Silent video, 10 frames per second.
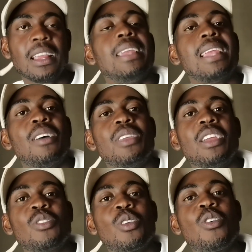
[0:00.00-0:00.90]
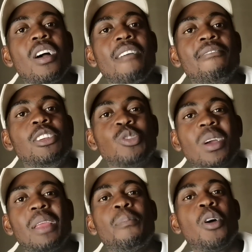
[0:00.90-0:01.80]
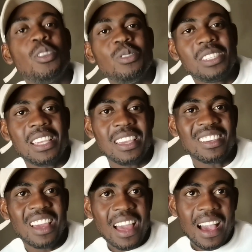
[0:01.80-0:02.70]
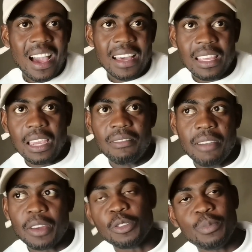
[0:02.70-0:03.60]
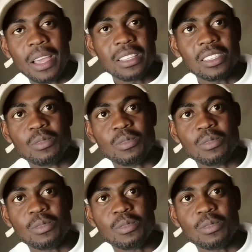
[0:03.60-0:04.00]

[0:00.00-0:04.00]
and now they're no longer visually polluting the environment.